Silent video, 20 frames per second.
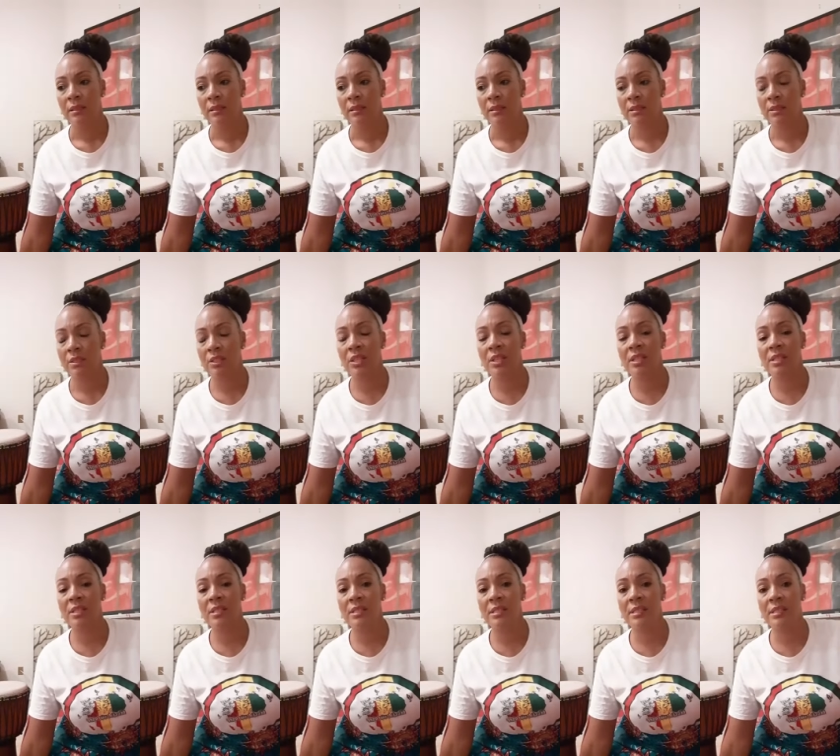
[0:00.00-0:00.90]

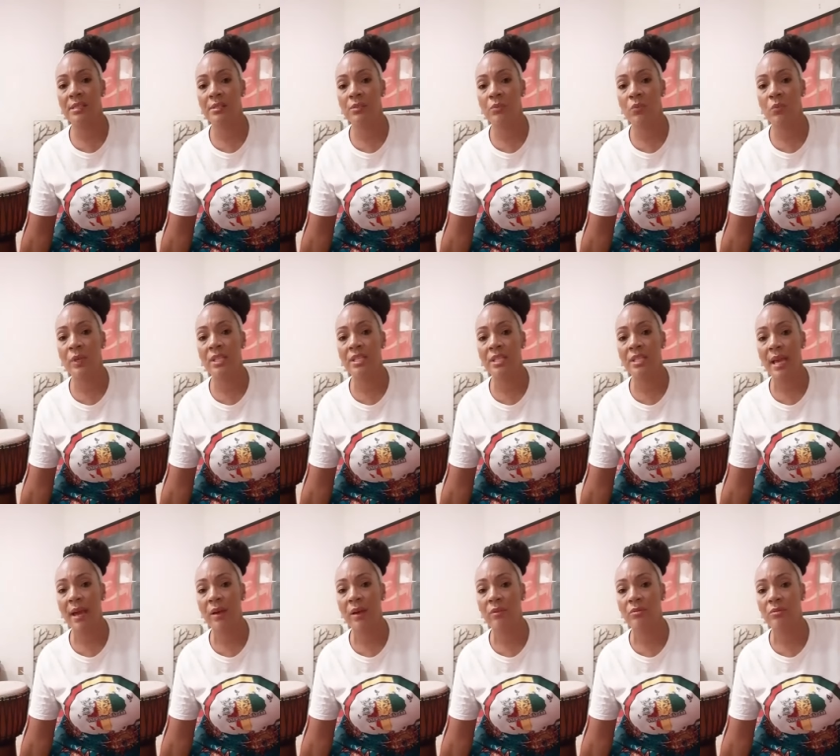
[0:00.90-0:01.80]
just reach
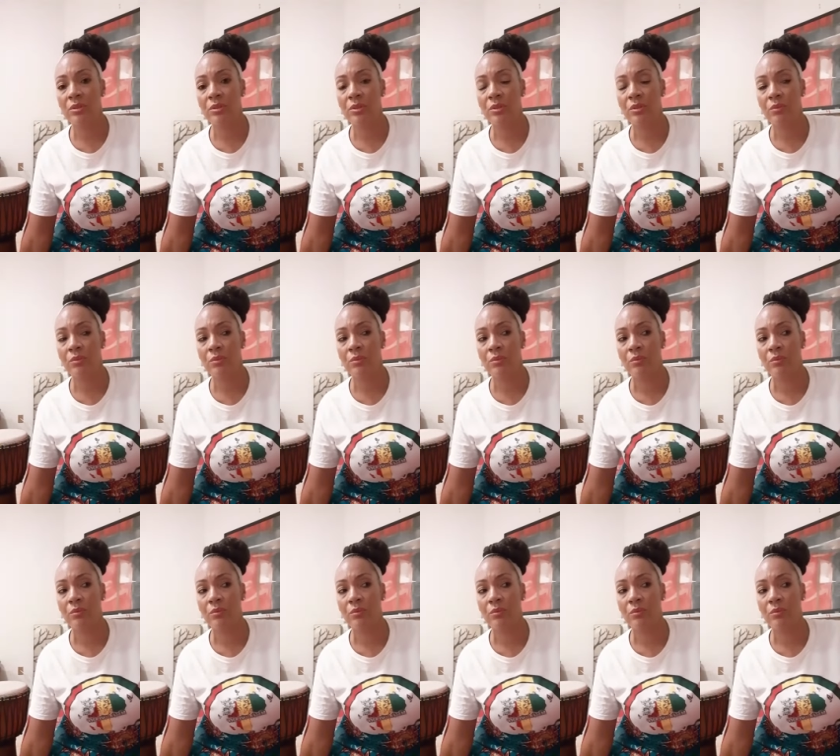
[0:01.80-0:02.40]
out to